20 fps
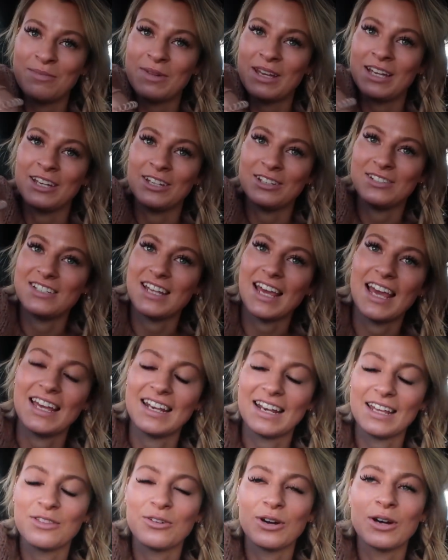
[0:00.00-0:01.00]
and be a good day,
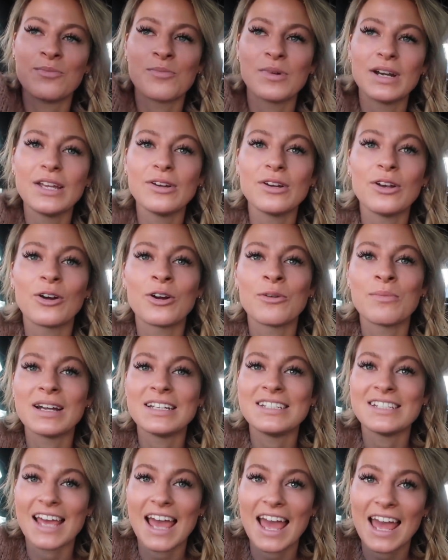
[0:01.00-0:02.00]
and I thought I'd bring you along on
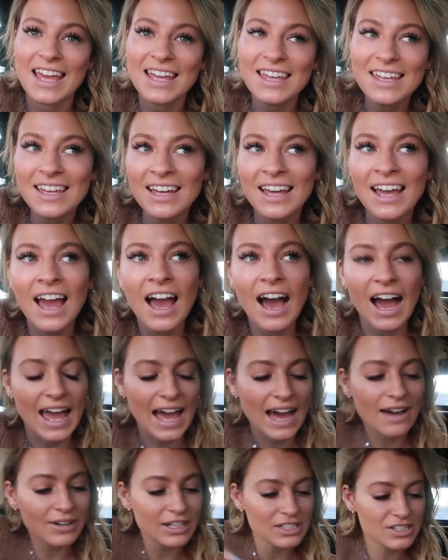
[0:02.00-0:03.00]
my day. I
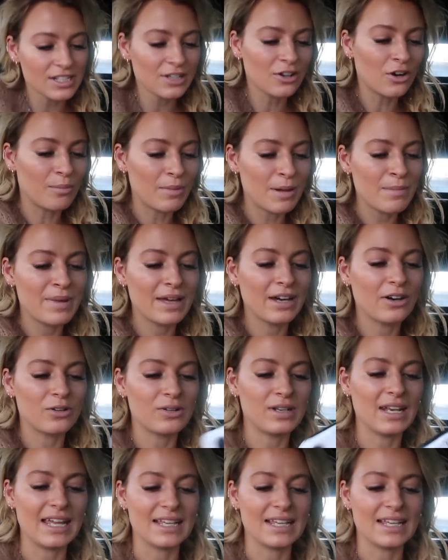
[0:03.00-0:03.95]
have actually got my big old